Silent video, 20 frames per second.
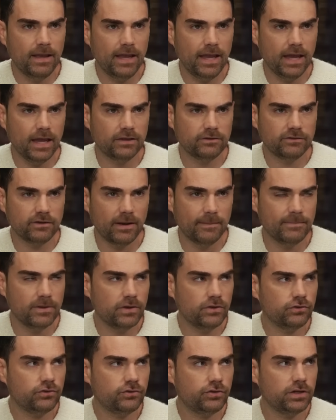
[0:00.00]
And um,
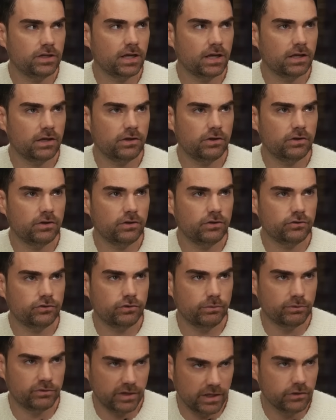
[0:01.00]
she uh,
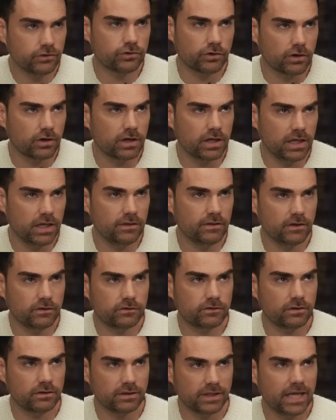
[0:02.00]
she was injured in
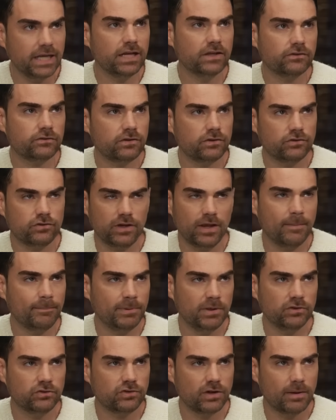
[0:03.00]
this latest
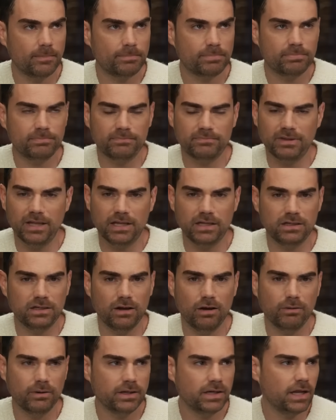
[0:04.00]
championship that
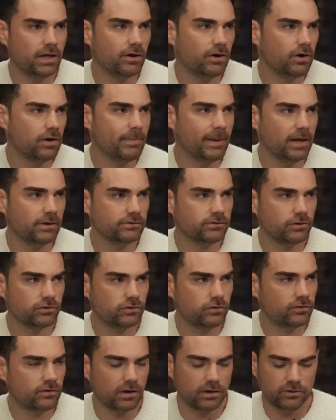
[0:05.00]
no one had heard about until
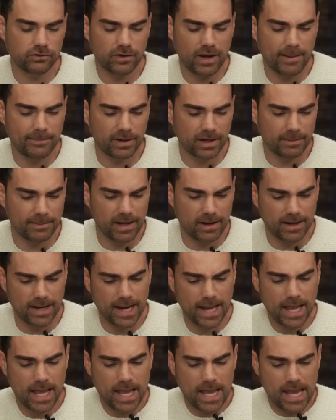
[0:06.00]
she started jabbering about
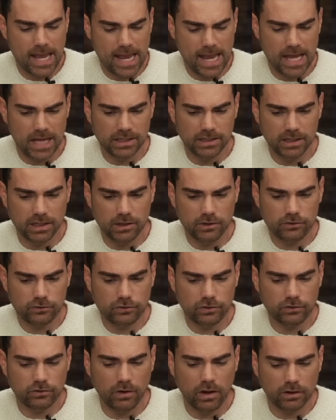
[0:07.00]
it. And uh,
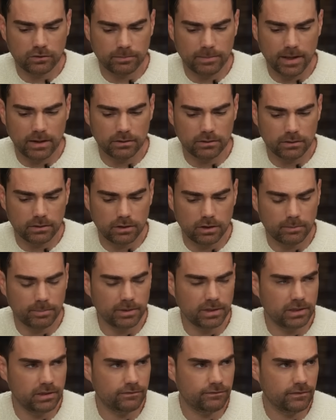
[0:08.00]
she talked about her
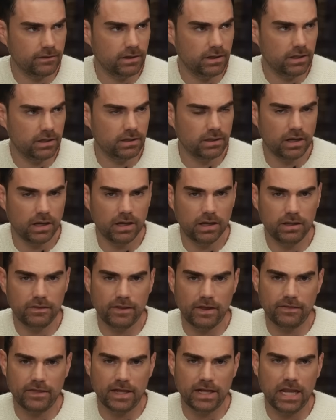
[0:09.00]
belief in uh,
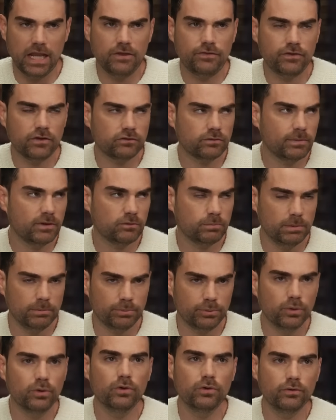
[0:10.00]
that that atheism has
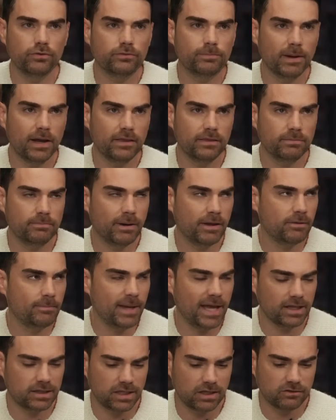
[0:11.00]
been proved by by the
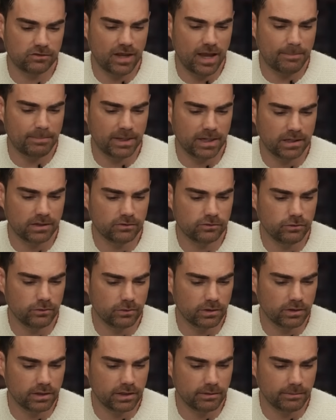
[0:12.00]
bad things happening to her.